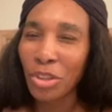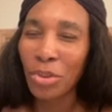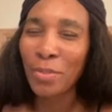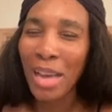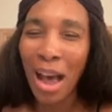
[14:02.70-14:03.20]

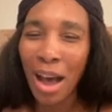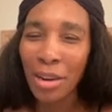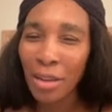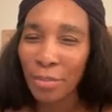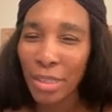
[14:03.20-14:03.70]
just
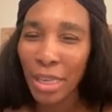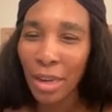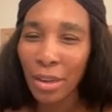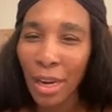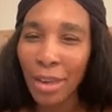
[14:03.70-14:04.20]
beyond
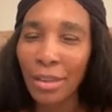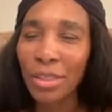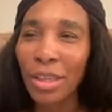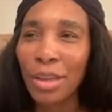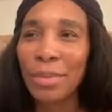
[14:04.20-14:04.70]
upset, like
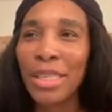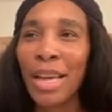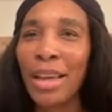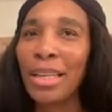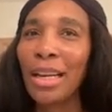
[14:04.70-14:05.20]
so
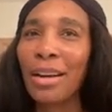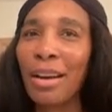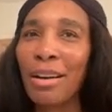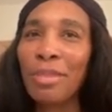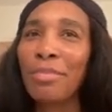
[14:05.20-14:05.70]
upset, like
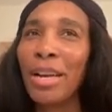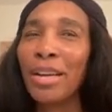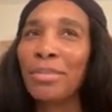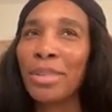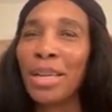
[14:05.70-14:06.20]

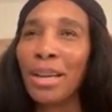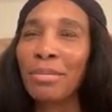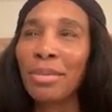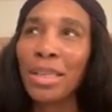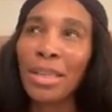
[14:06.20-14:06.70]
heartbreak upset.
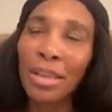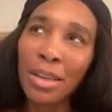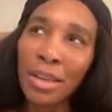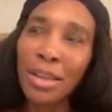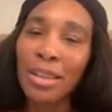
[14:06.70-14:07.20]

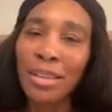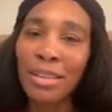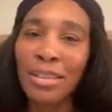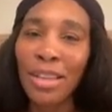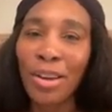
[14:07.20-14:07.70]

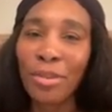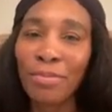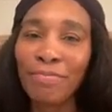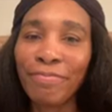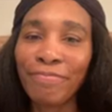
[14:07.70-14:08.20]

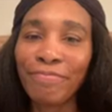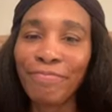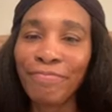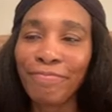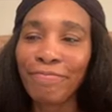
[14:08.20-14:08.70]
So
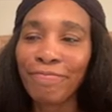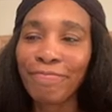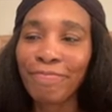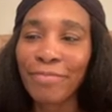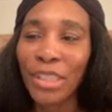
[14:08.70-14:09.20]

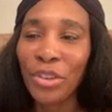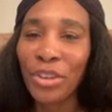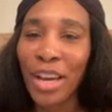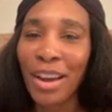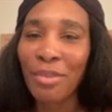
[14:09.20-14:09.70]

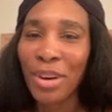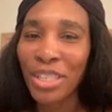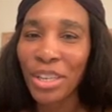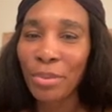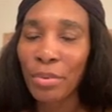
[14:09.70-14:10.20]
usually I
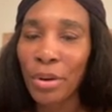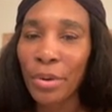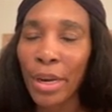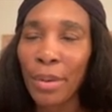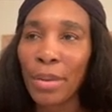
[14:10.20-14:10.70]
watch a good
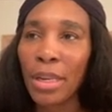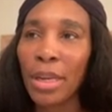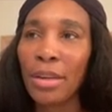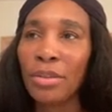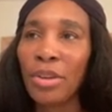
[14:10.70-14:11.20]
program and
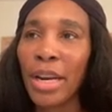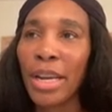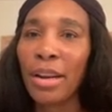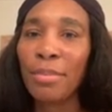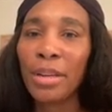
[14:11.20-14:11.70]
then try to
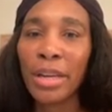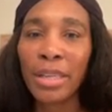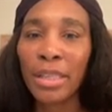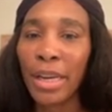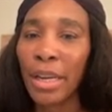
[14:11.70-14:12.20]
get up the
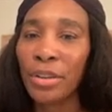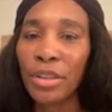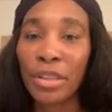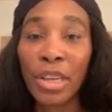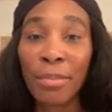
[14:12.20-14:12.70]
next day and
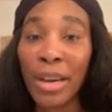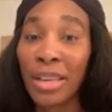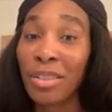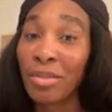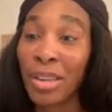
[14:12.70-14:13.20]
just get
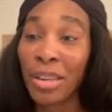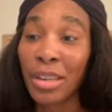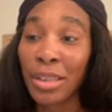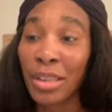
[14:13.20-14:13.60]
back to work.